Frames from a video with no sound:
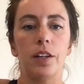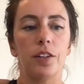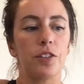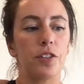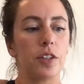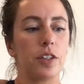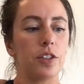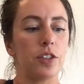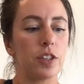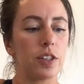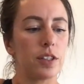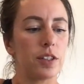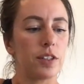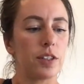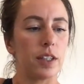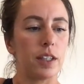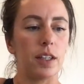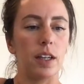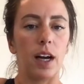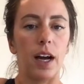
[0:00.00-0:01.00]
So
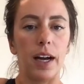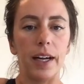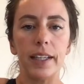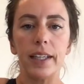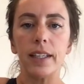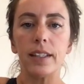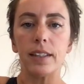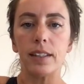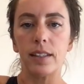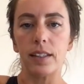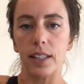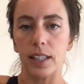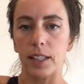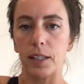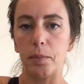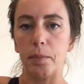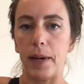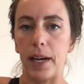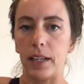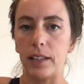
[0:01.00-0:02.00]
I get
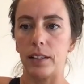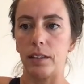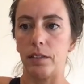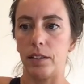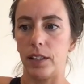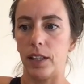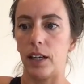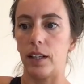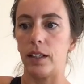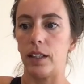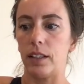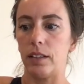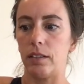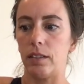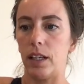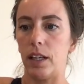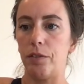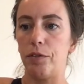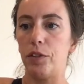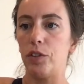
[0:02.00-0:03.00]
6 bags of salad.
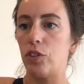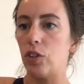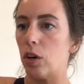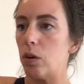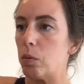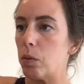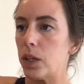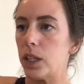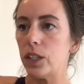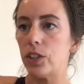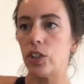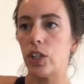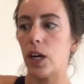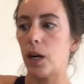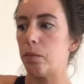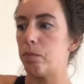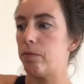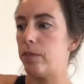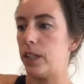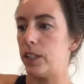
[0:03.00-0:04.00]
If you don't want to
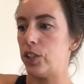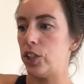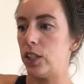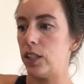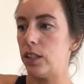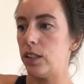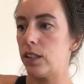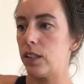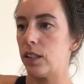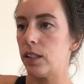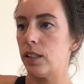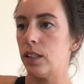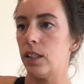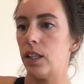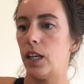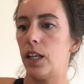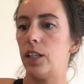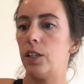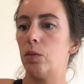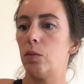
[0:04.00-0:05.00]
chop veggies
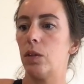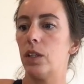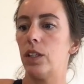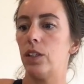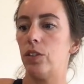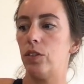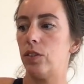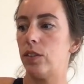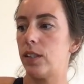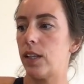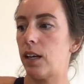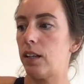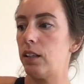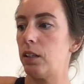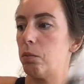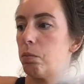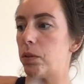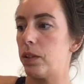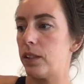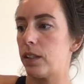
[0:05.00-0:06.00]
and you want to do
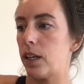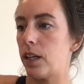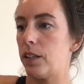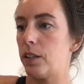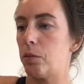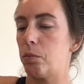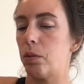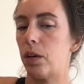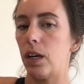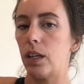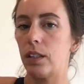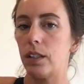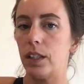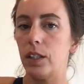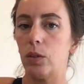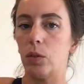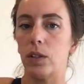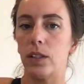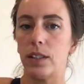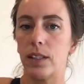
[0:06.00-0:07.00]
salad plus either
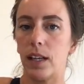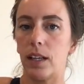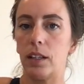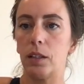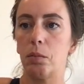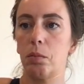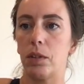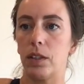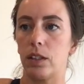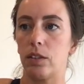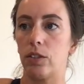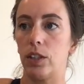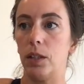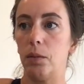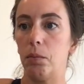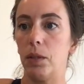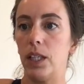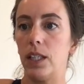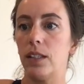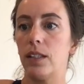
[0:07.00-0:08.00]
broccoli or salad plus
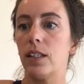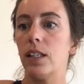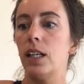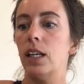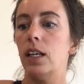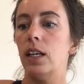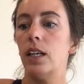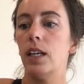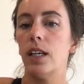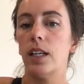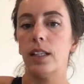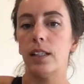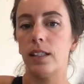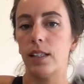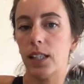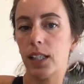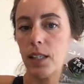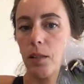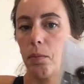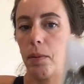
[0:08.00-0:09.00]
green beans,
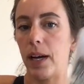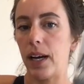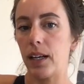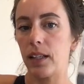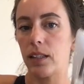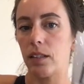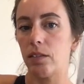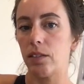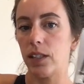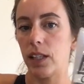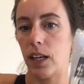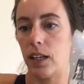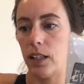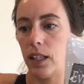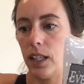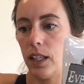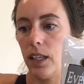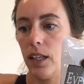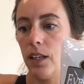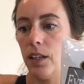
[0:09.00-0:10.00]
6 bags of
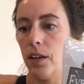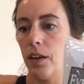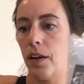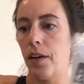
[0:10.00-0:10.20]
salad